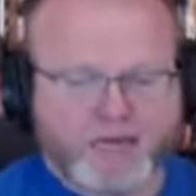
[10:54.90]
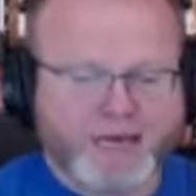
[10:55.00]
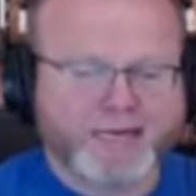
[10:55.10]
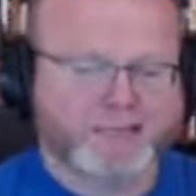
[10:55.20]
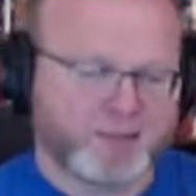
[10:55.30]

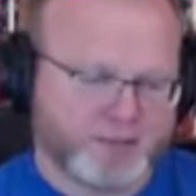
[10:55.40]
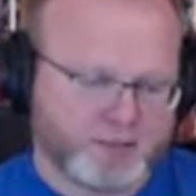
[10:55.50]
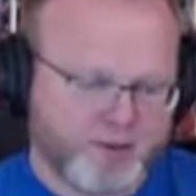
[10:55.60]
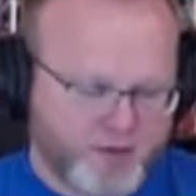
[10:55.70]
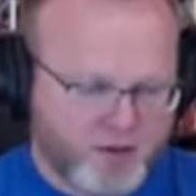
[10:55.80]
Excellent
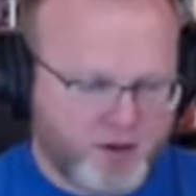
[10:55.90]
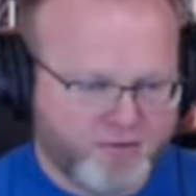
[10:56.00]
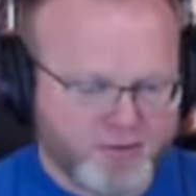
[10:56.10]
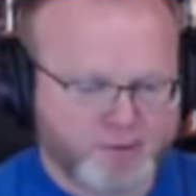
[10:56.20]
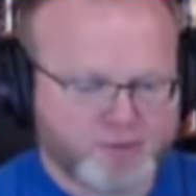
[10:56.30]

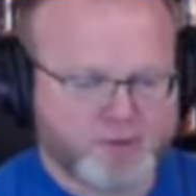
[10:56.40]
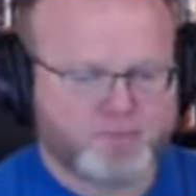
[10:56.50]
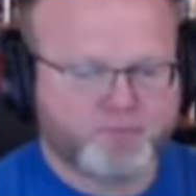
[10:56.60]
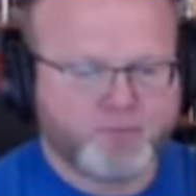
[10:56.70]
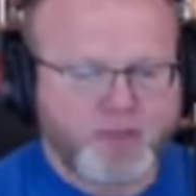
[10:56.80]
Theophilus.
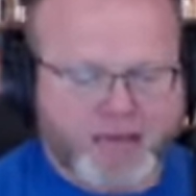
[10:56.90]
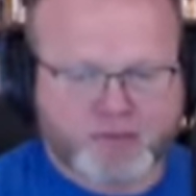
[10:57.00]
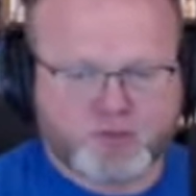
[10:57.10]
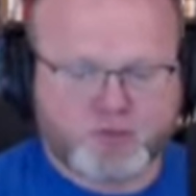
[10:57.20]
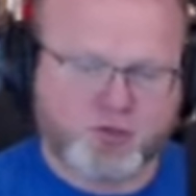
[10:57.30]

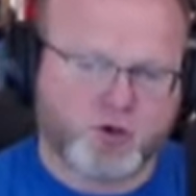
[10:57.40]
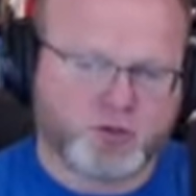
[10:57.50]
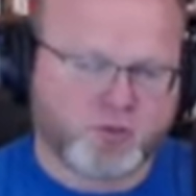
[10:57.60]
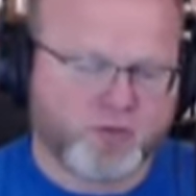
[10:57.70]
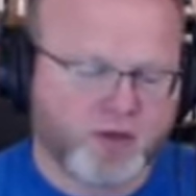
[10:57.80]
Acts just
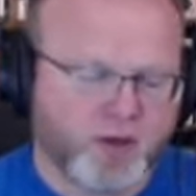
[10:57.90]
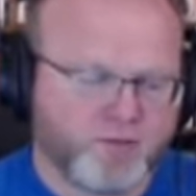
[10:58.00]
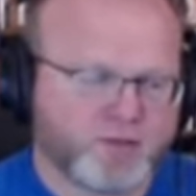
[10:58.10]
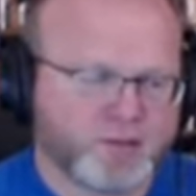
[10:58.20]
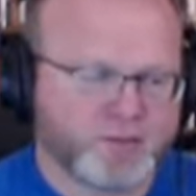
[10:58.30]
calls him
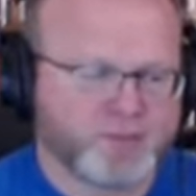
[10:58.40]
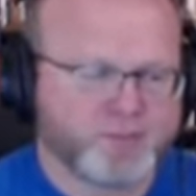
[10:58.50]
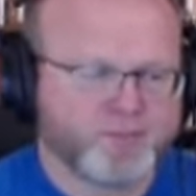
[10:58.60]
Theophilus.